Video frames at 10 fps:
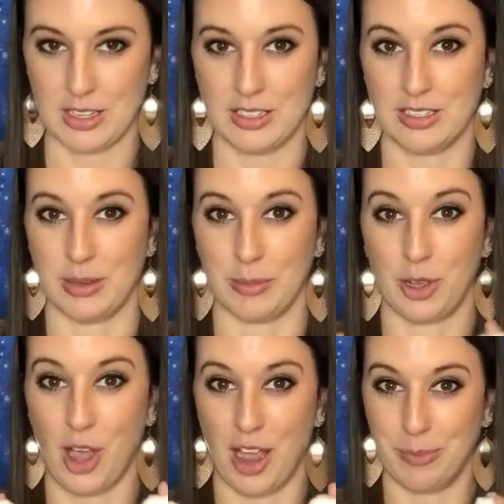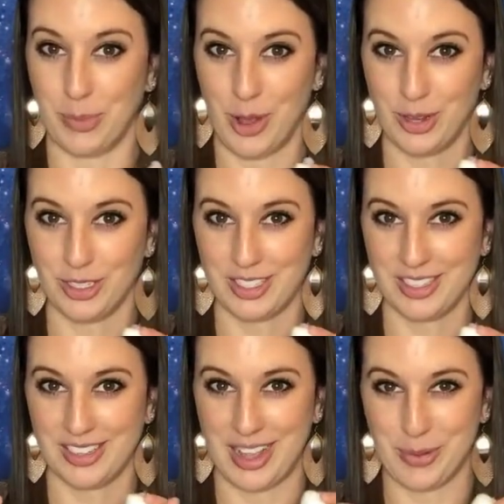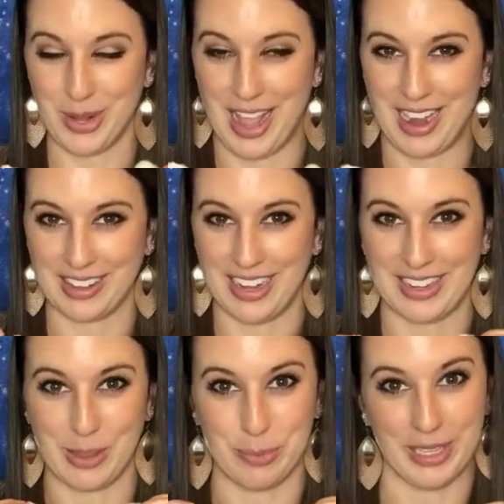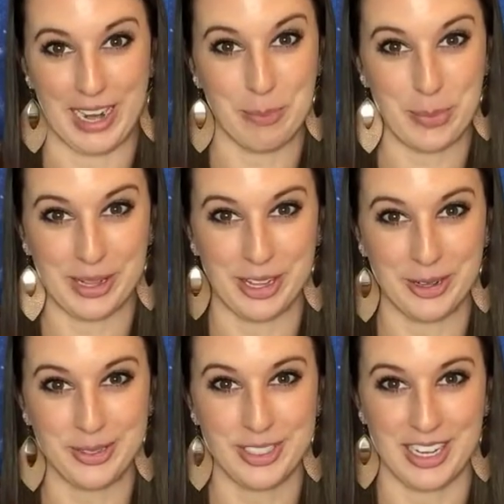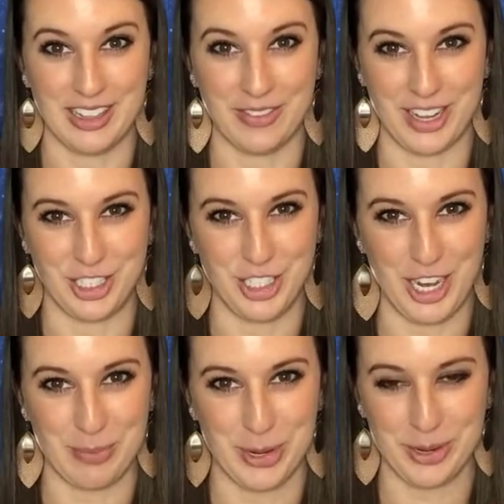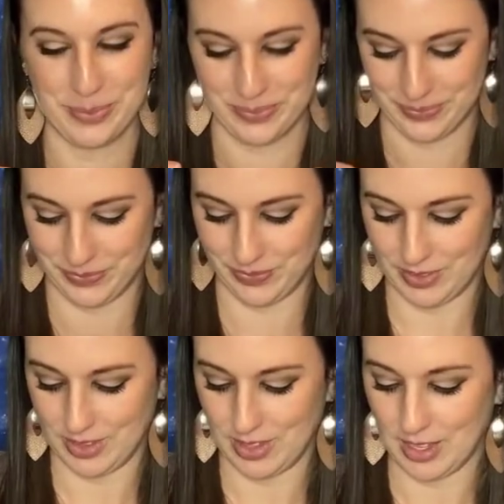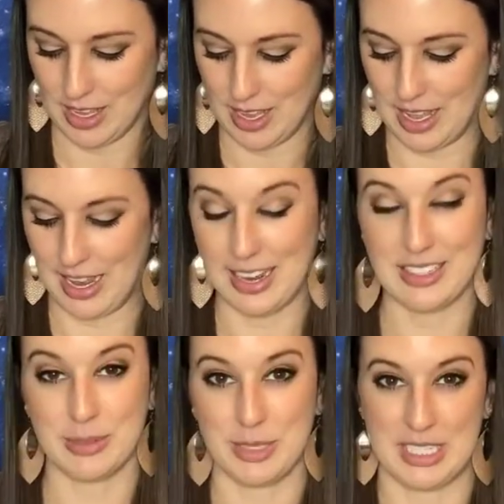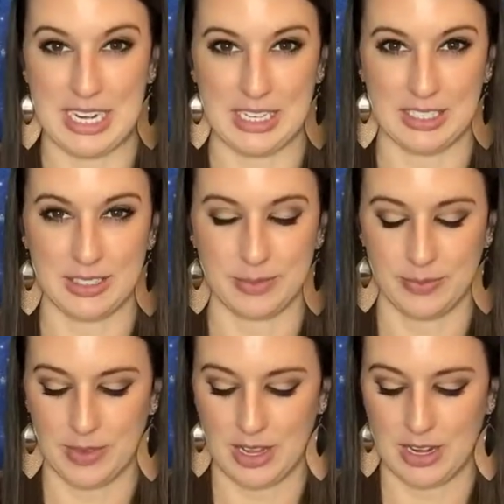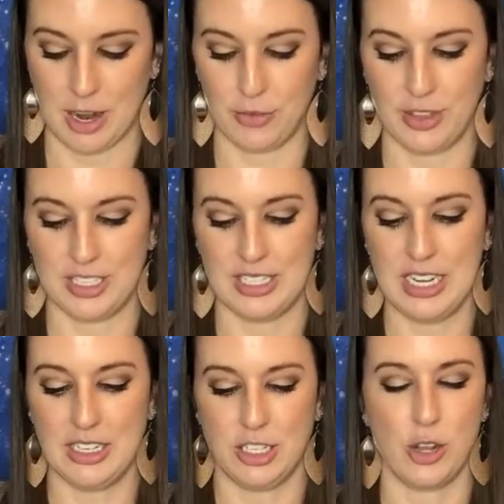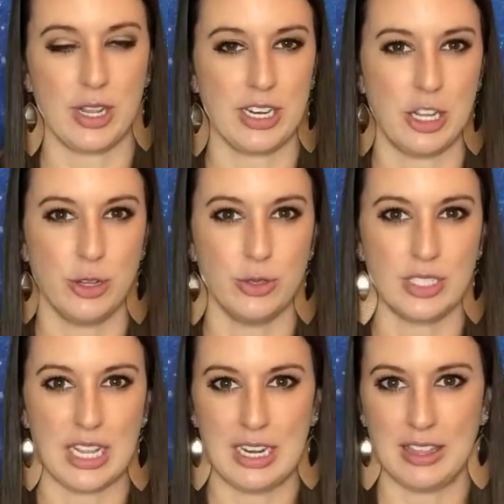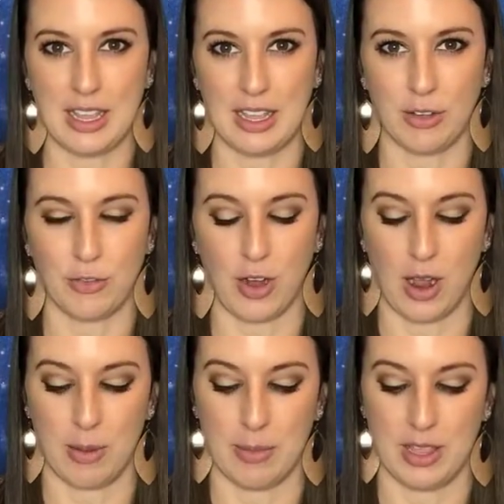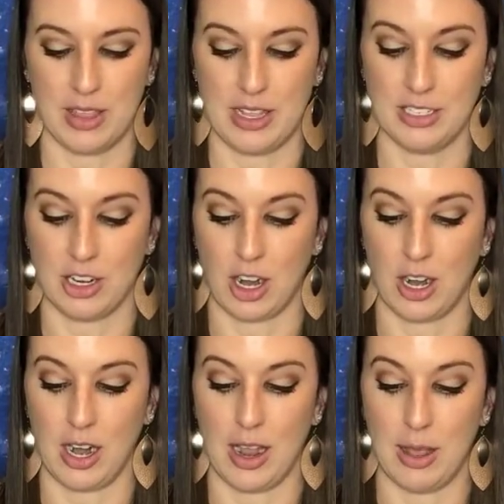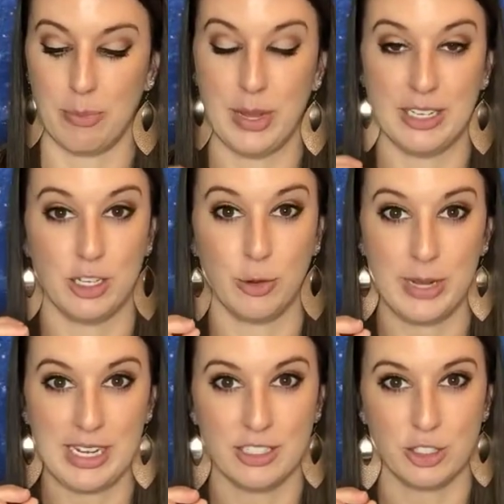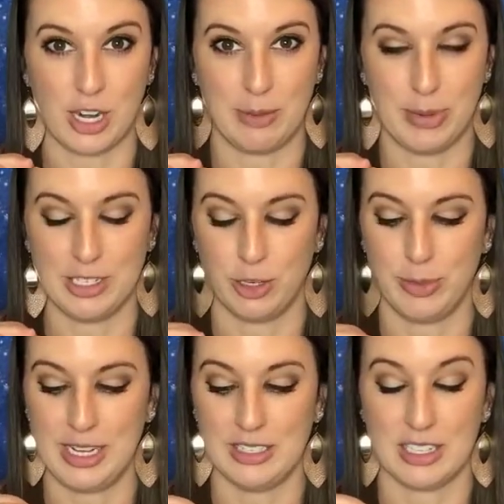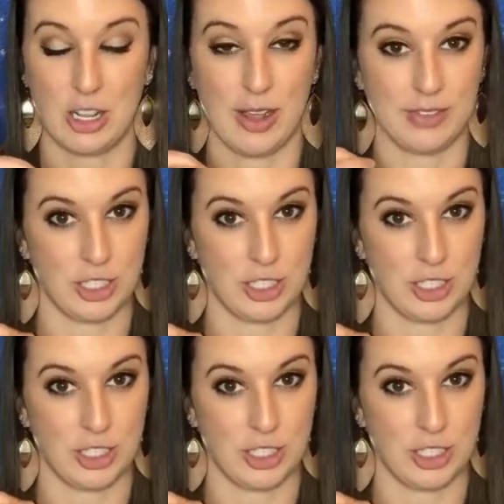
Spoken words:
some cotton balls that will act like the plant pillows in the veggie chamber, and some seeds. Now for the seeds, you can use anything from, these are pinto beans, dried pinto beans that you have to